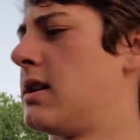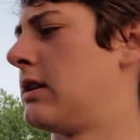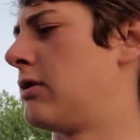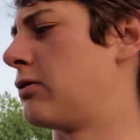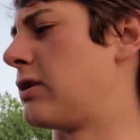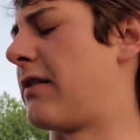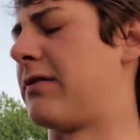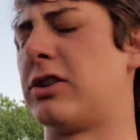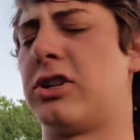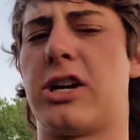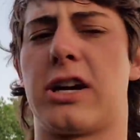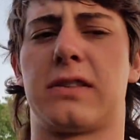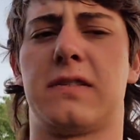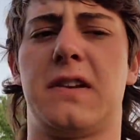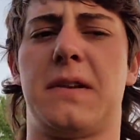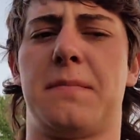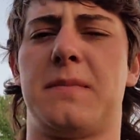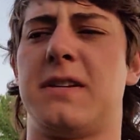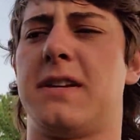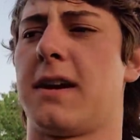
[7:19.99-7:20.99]
We'll have to check
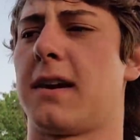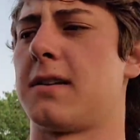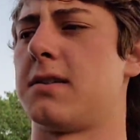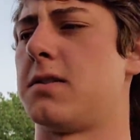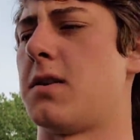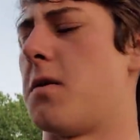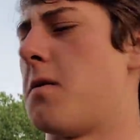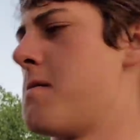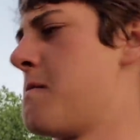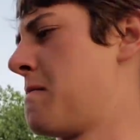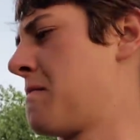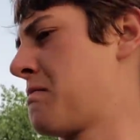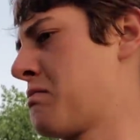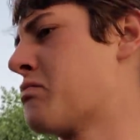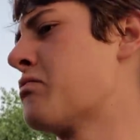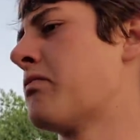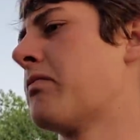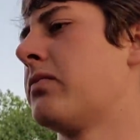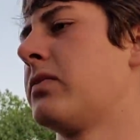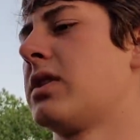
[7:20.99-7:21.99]
the dipstick. So
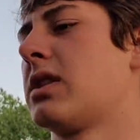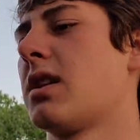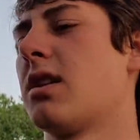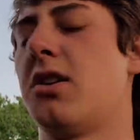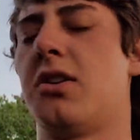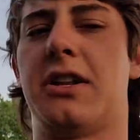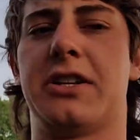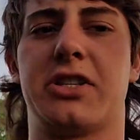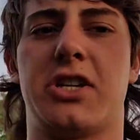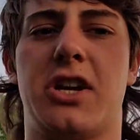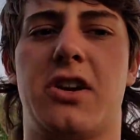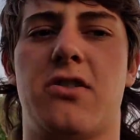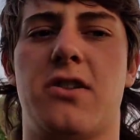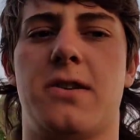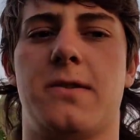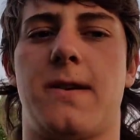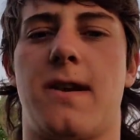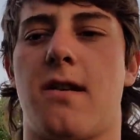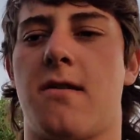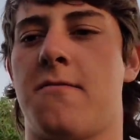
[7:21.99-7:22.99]
let's get her
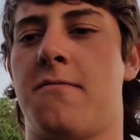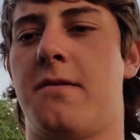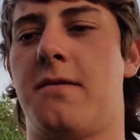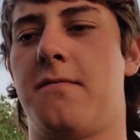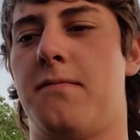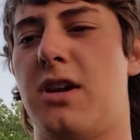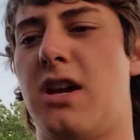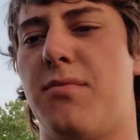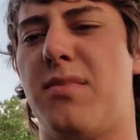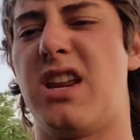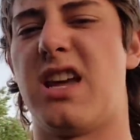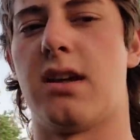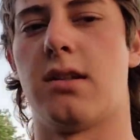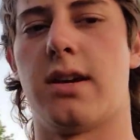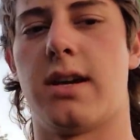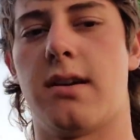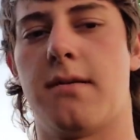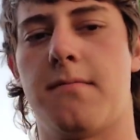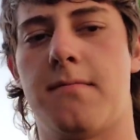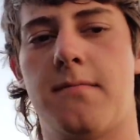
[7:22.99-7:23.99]
in there immediately.